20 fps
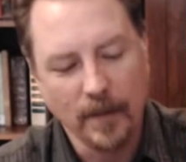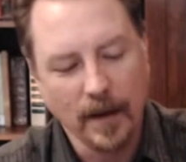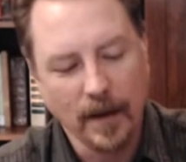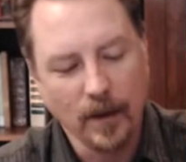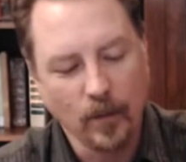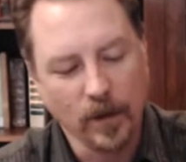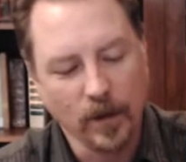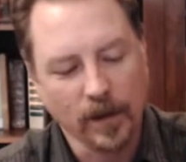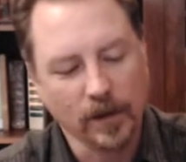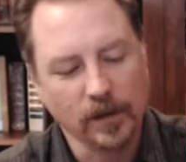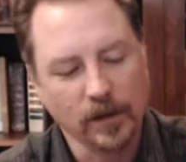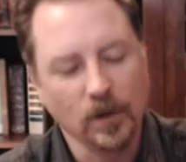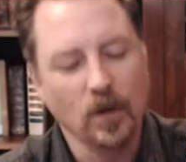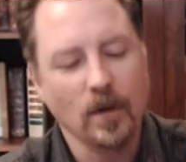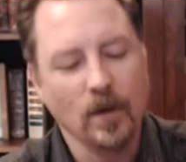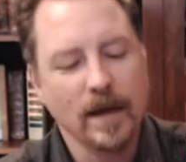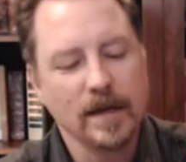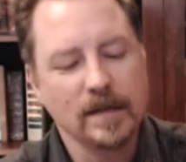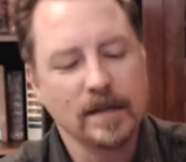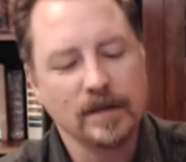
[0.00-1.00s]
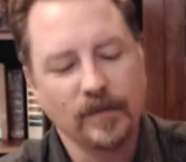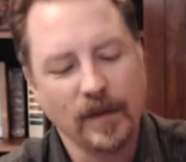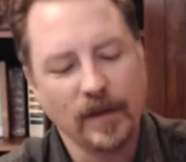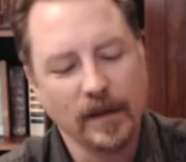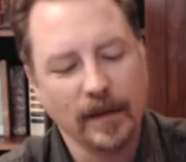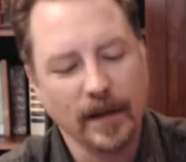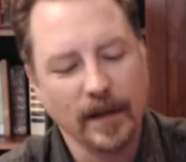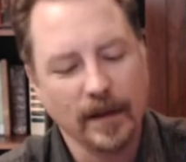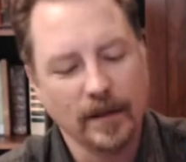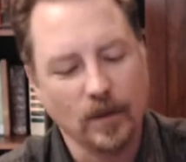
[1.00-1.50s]
What a glorious
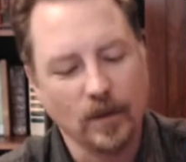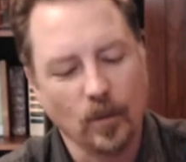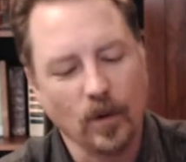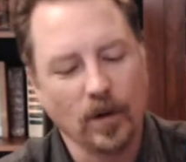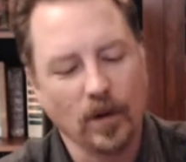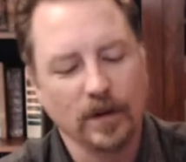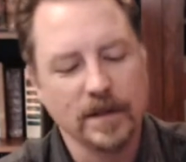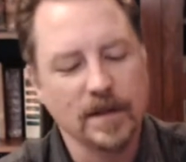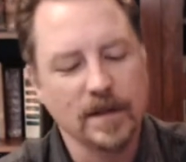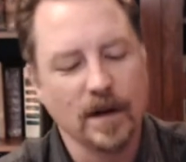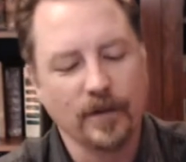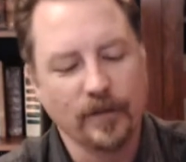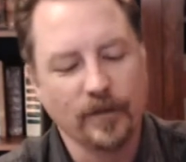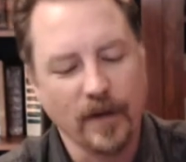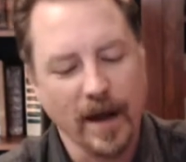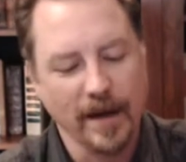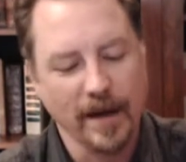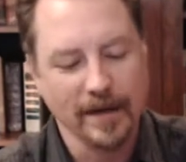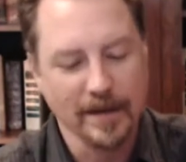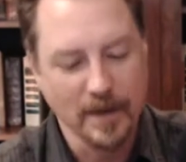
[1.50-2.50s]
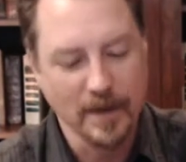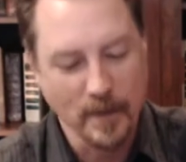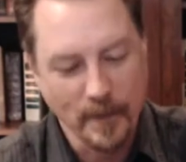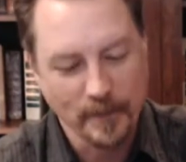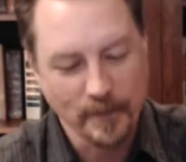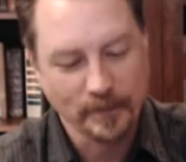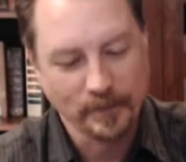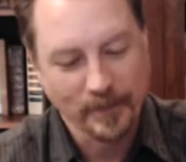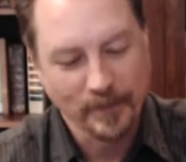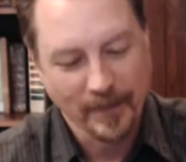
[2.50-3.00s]
feeling, the world is our friend.
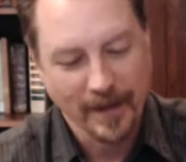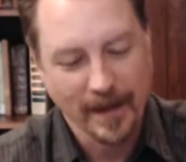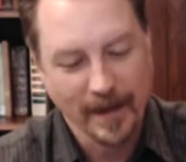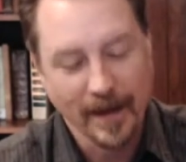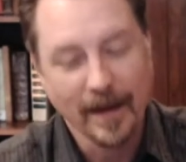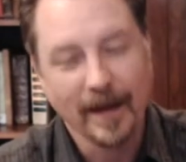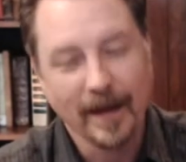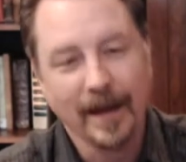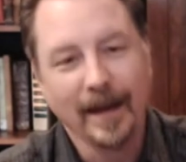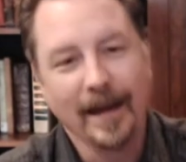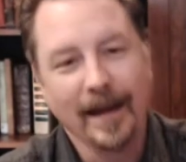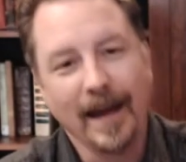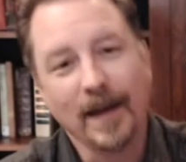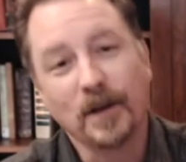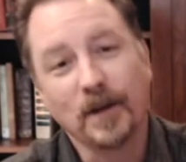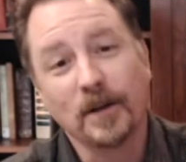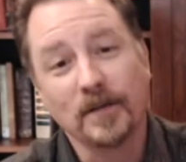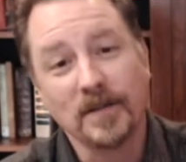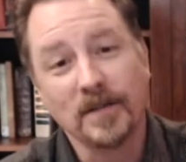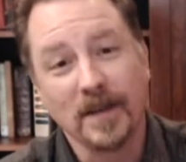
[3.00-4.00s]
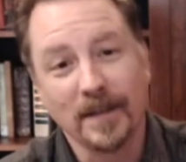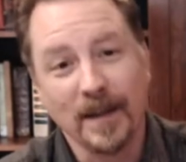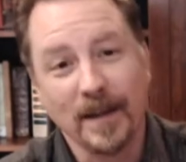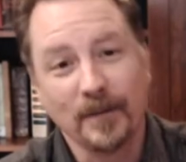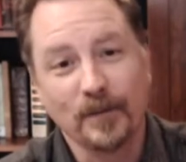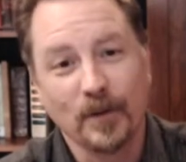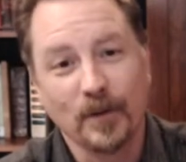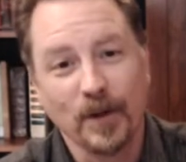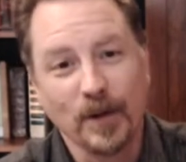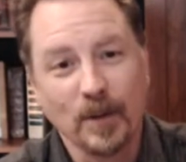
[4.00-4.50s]
I could have sung that
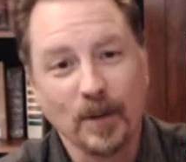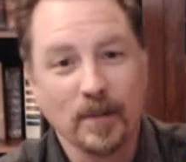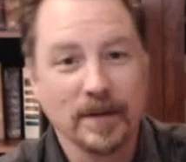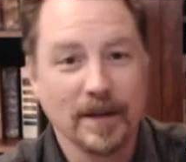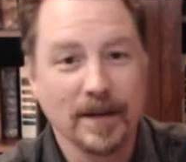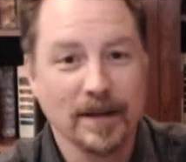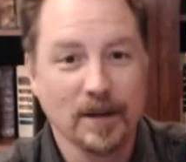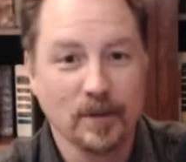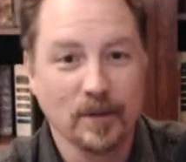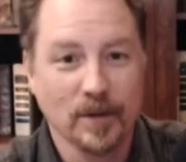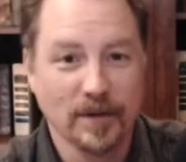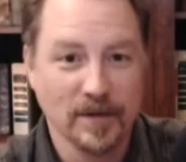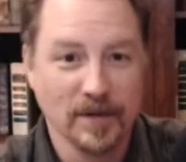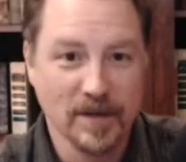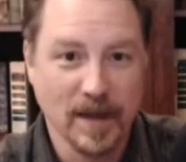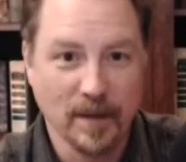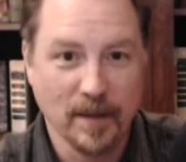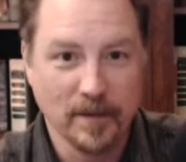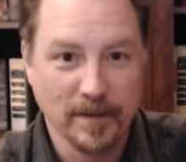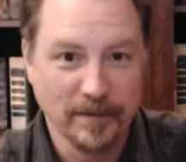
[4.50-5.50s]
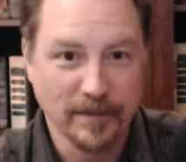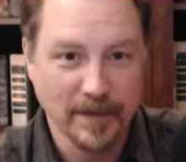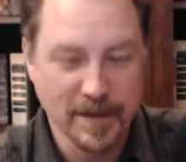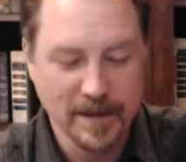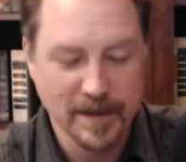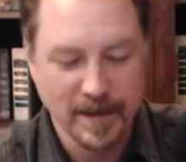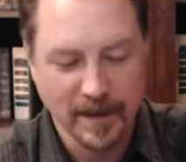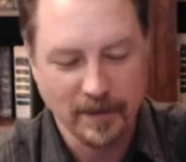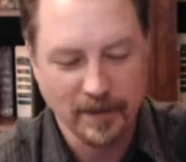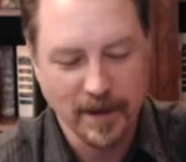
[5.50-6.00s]
for you, but then you would have stopped
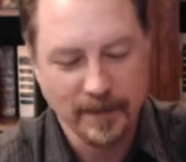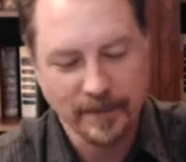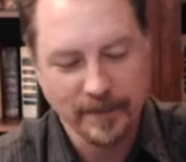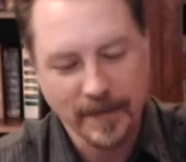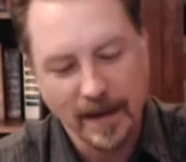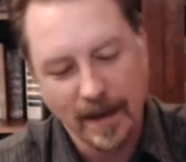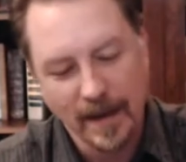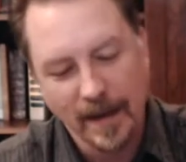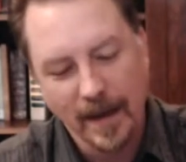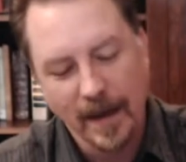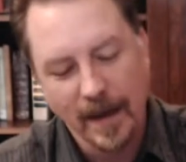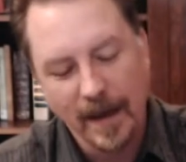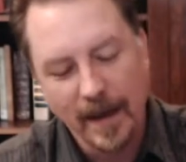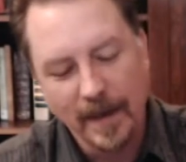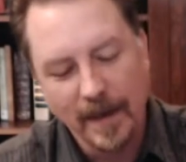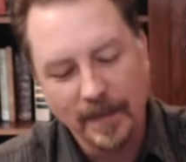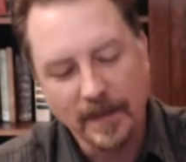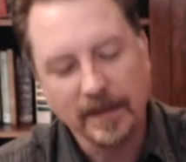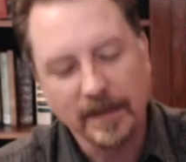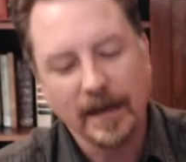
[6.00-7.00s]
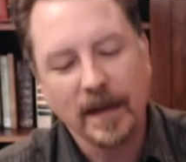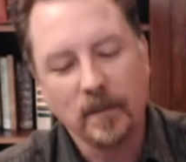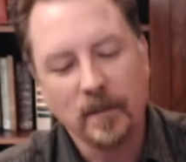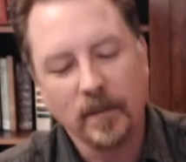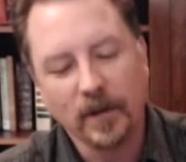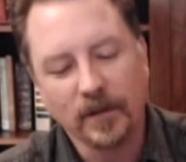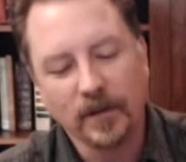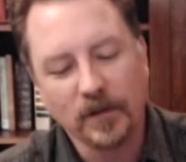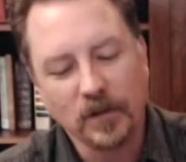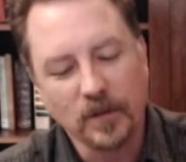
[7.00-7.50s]
listening, right? The ditty
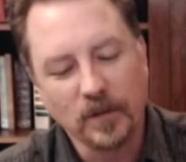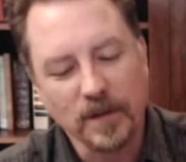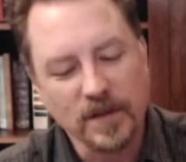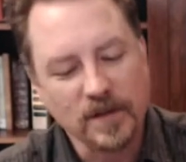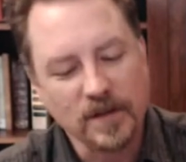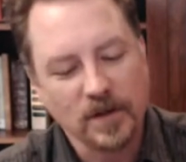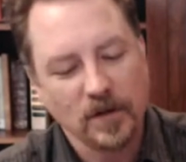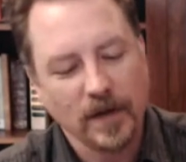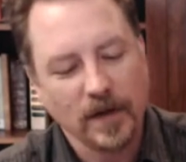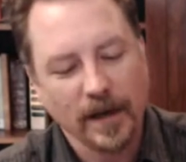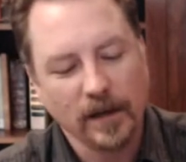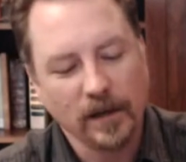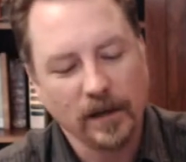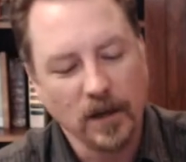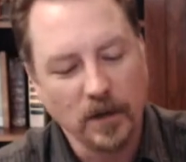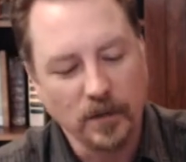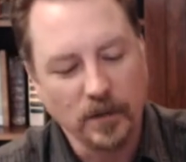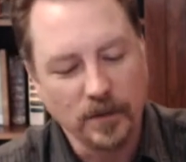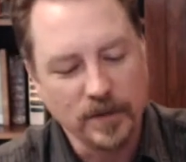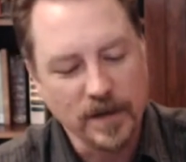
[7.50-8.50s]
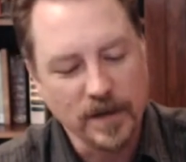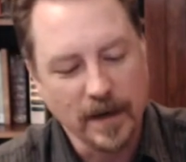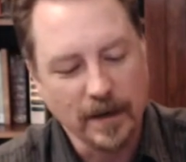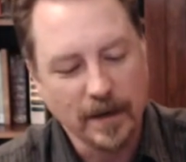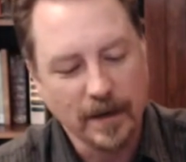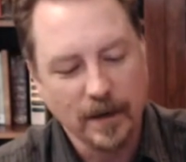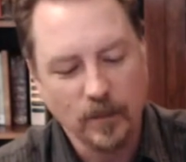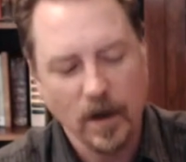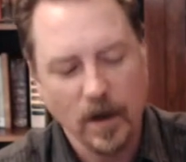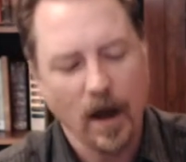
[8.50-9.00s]
built to a stirring close.
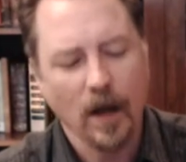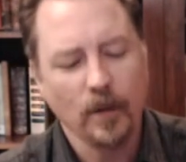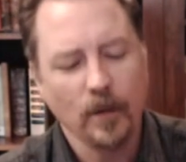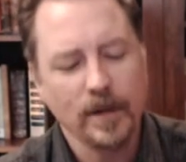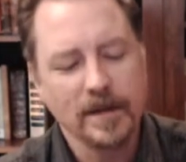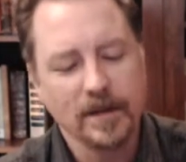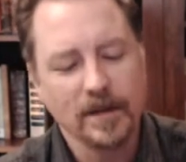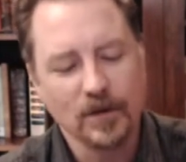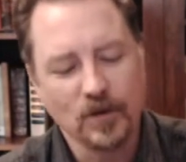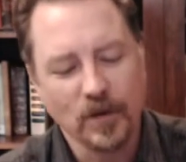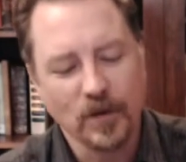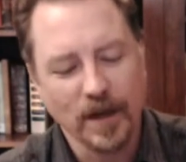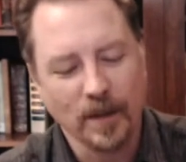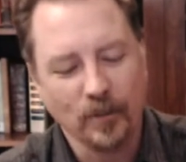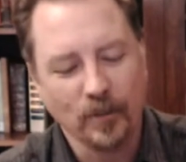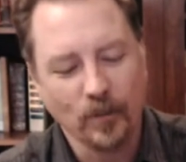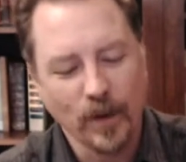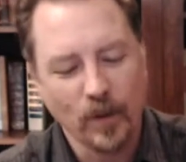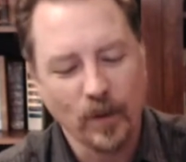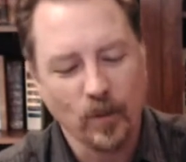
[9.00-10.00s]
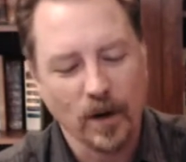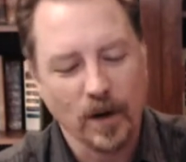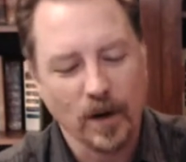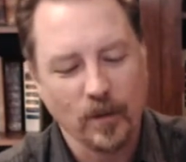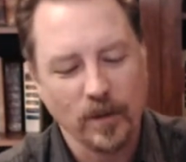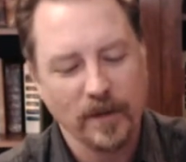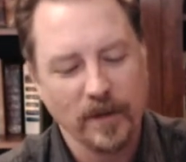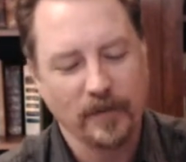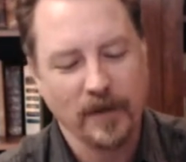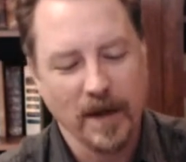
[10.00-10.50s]
We're always in trim, we work
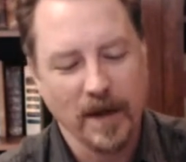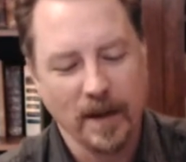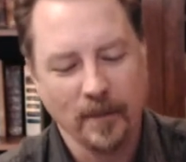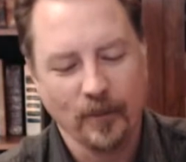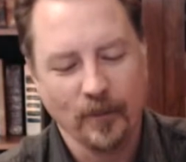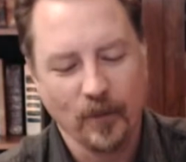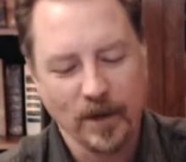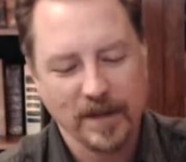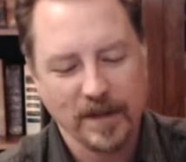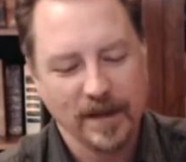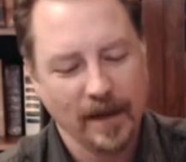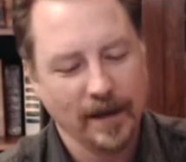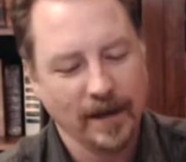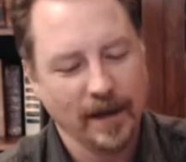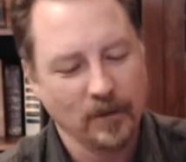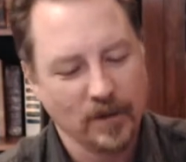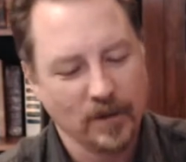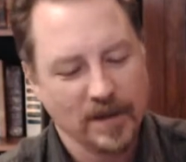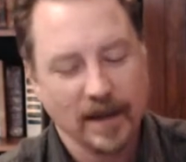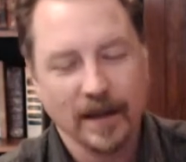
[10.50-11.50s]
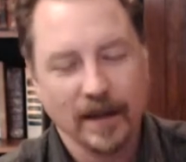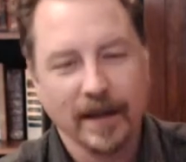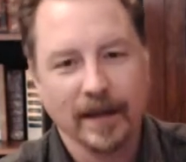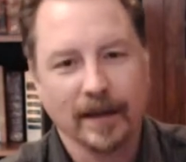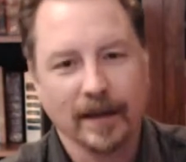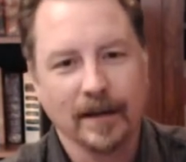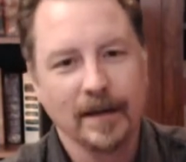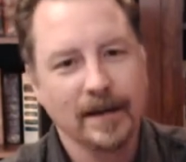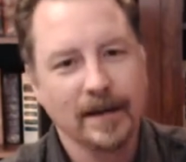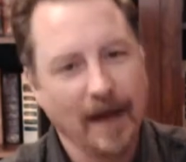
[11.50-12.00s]
with a vim, we're selling, we're
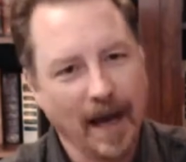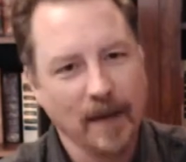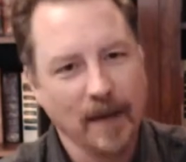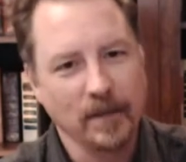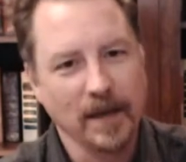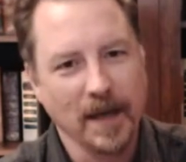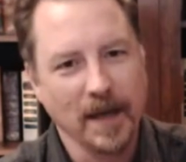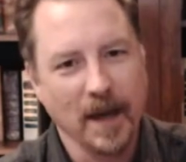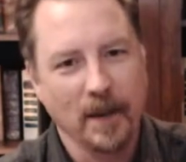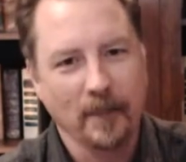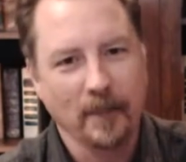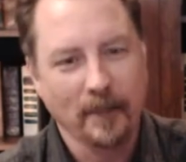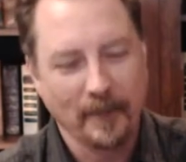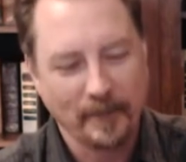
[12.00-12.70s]
selling IBM.